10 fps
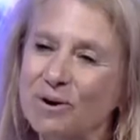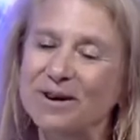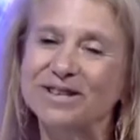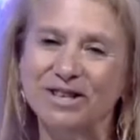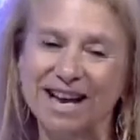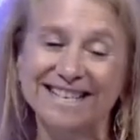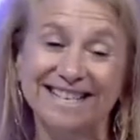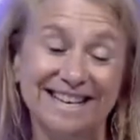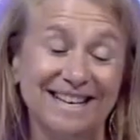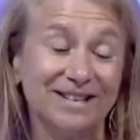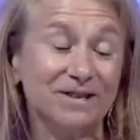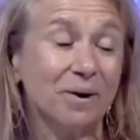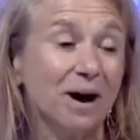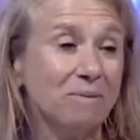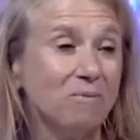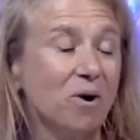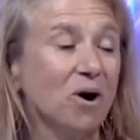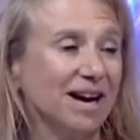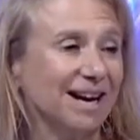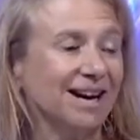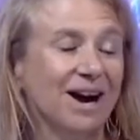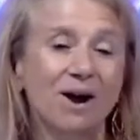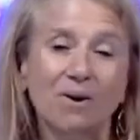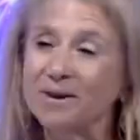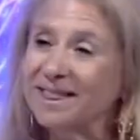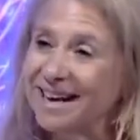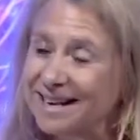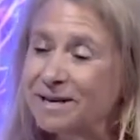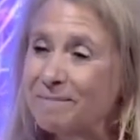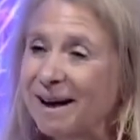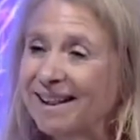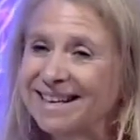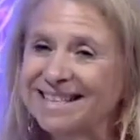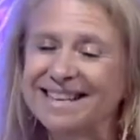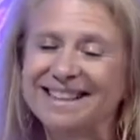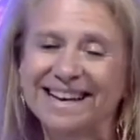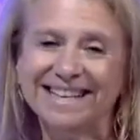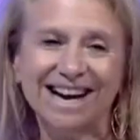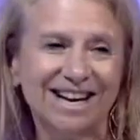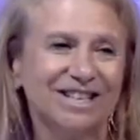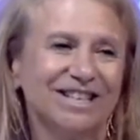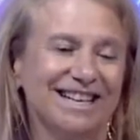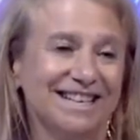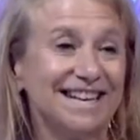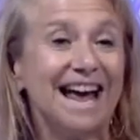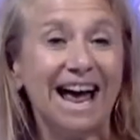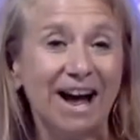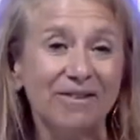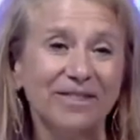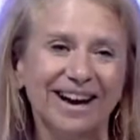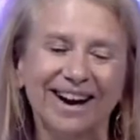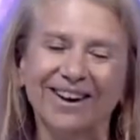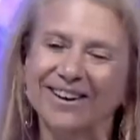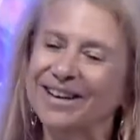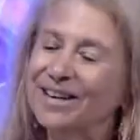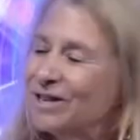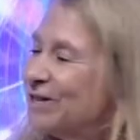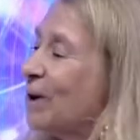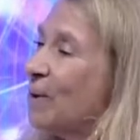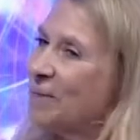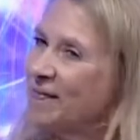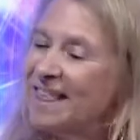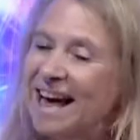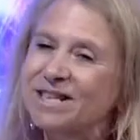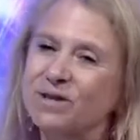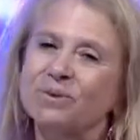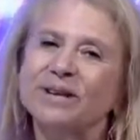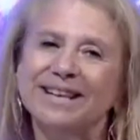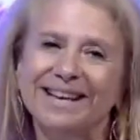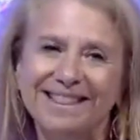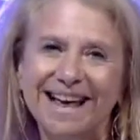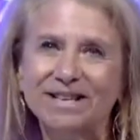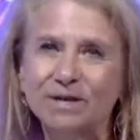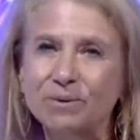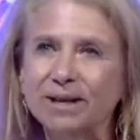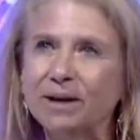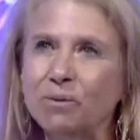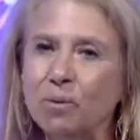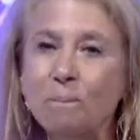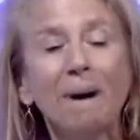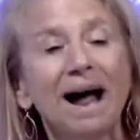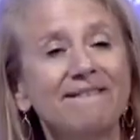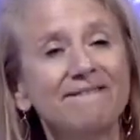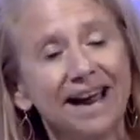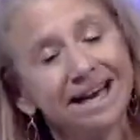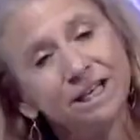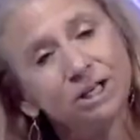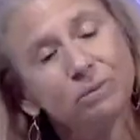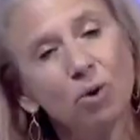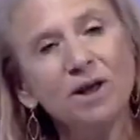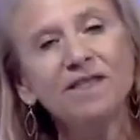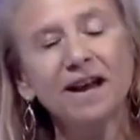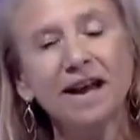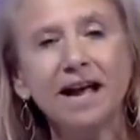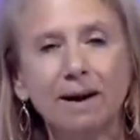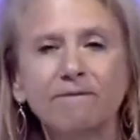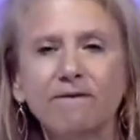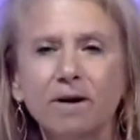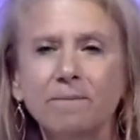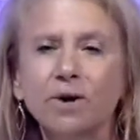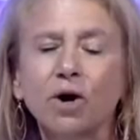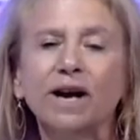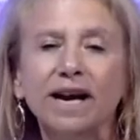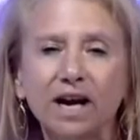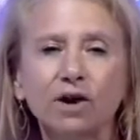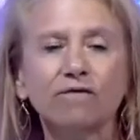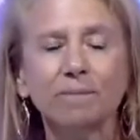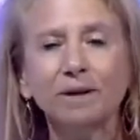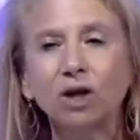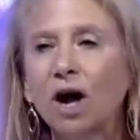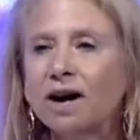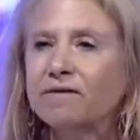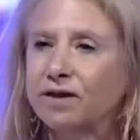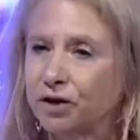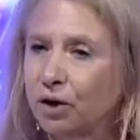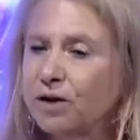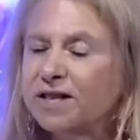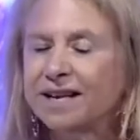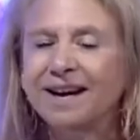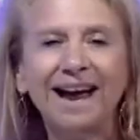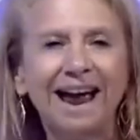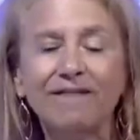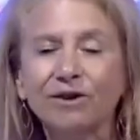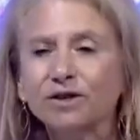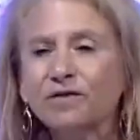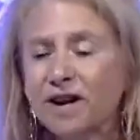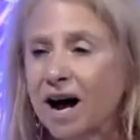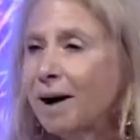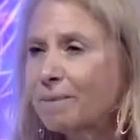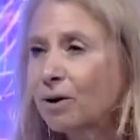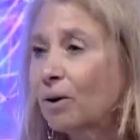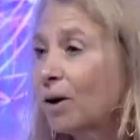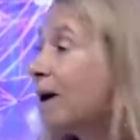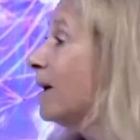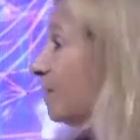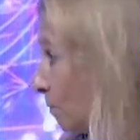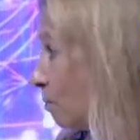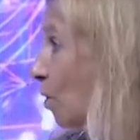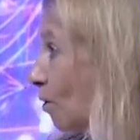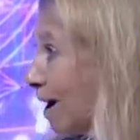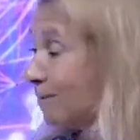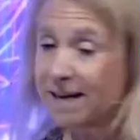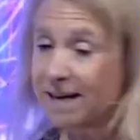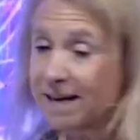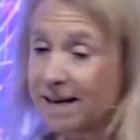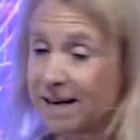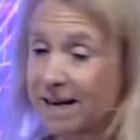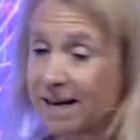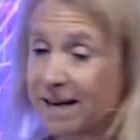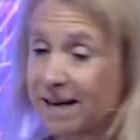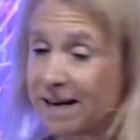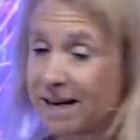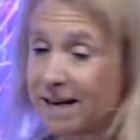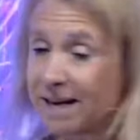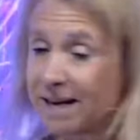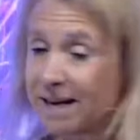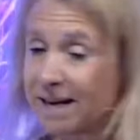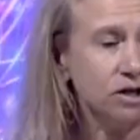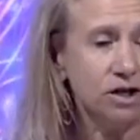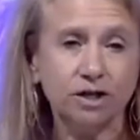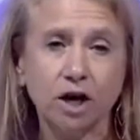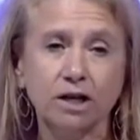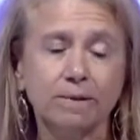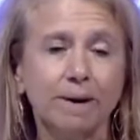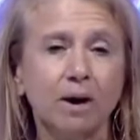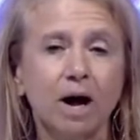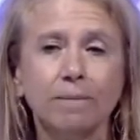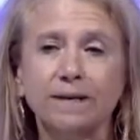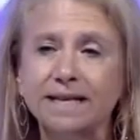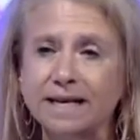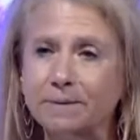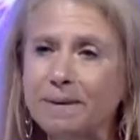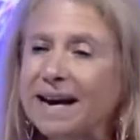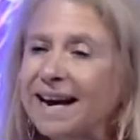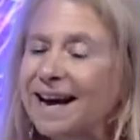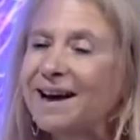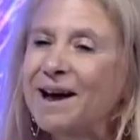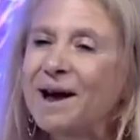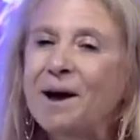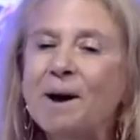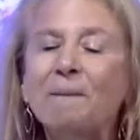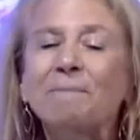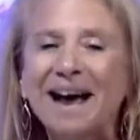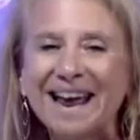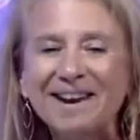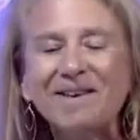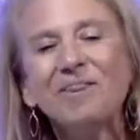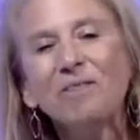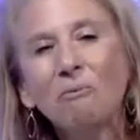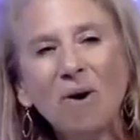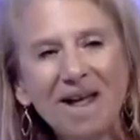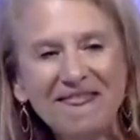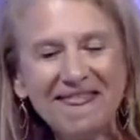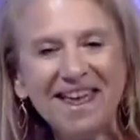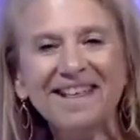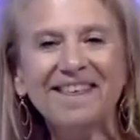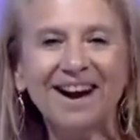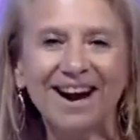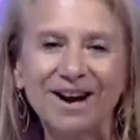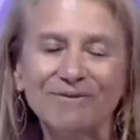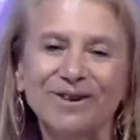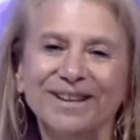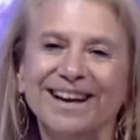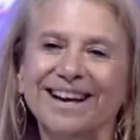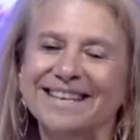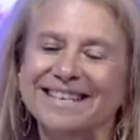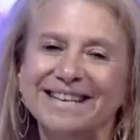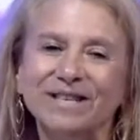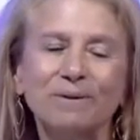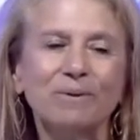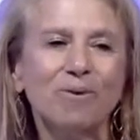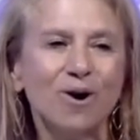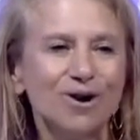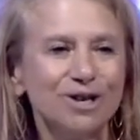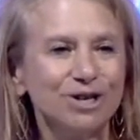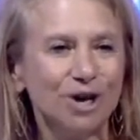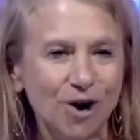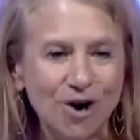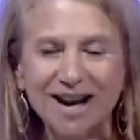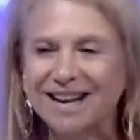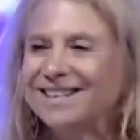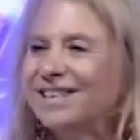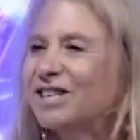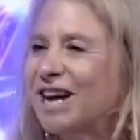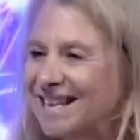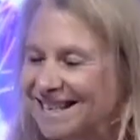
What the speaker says: to work with Gen Z. So I'm working with the Isabellas and the Gitanjalis out there. So that's really my vantage point that I come from. You're going to hear from a lot of adults, and there's phenomenal programs out there that are working. Jim Starr just talked about Common Sense Media. But the one thing that I realized is we weren't turning to